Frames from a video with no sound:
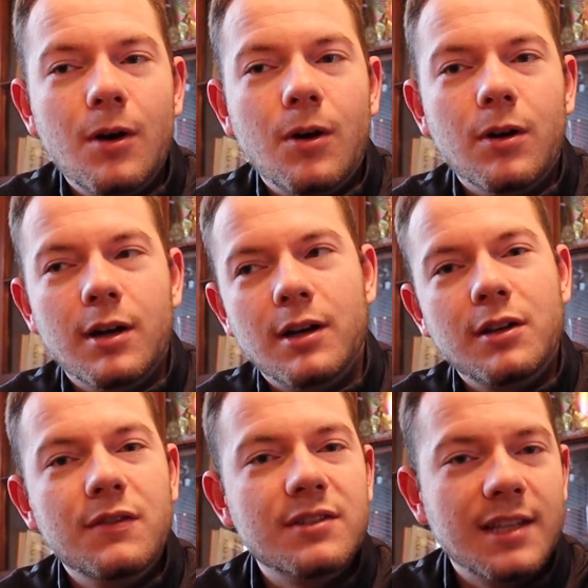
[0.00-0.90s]
or
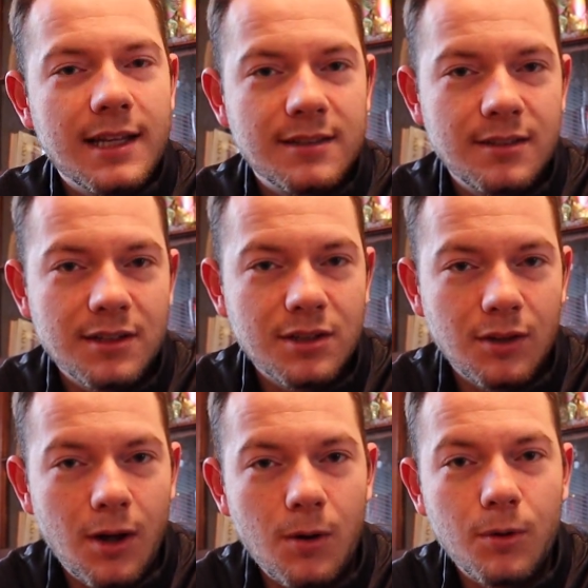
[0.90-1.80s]
you've just had such a
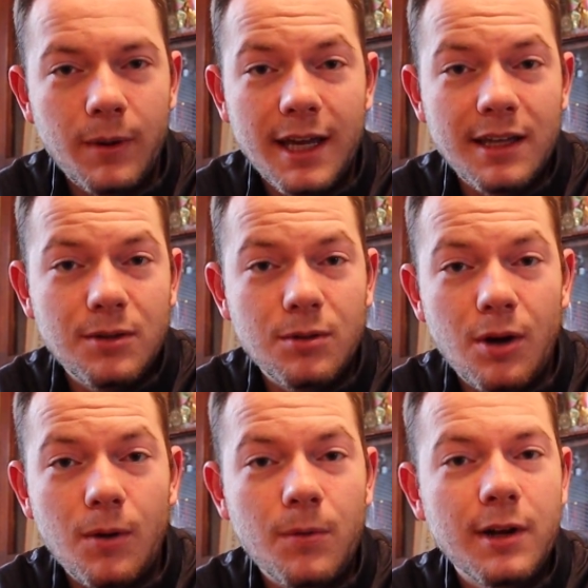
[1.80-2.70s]
long week and you
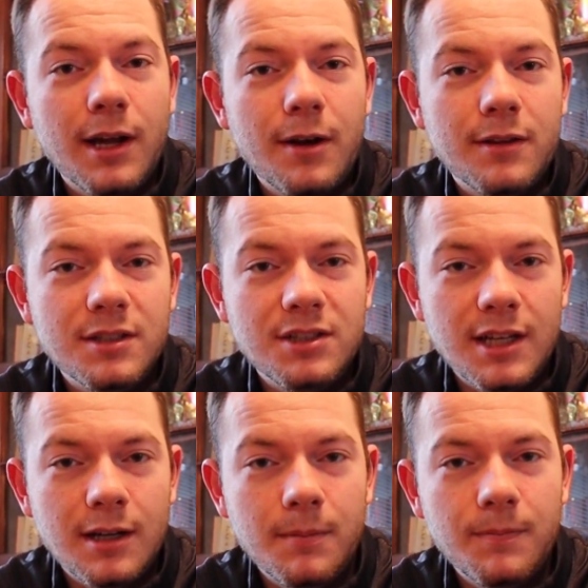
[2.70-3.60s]
don't want to go to the
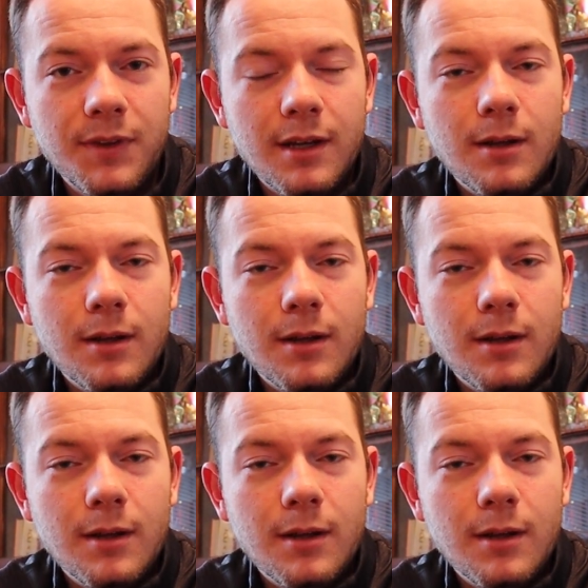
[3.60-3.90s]
gym,